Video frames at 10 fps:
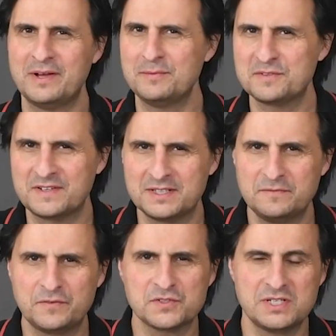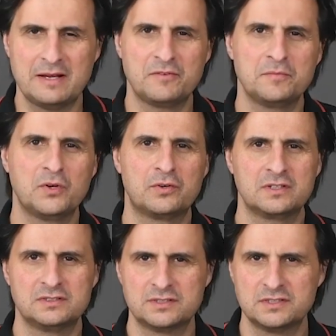My name is Frank Nimphius and I'm from the
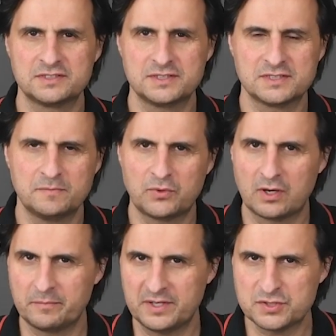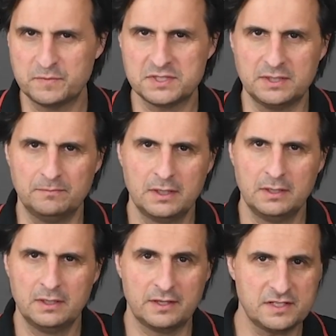Oracle Digital Assistant product management team.
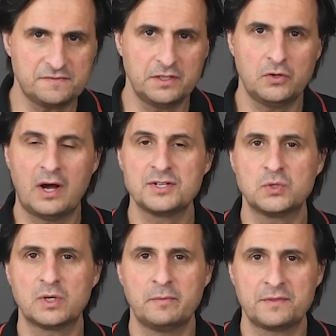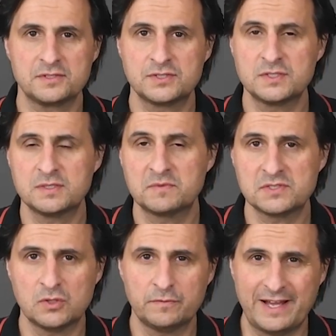In this video, I talk about the System
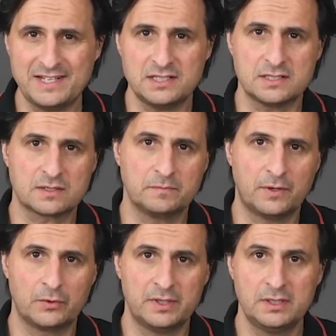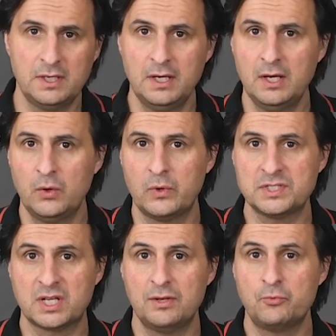Resolve Entities component,
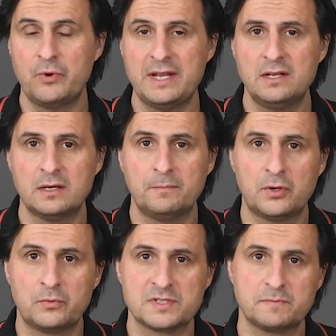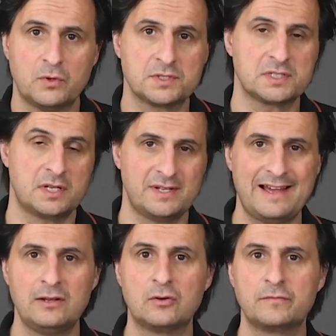which can render bot responses and
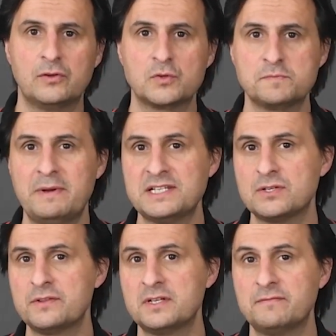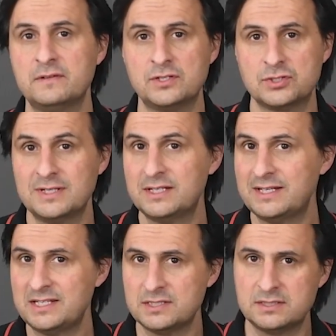dialog flows based on the definition in an
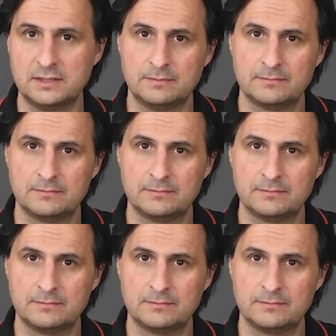entity.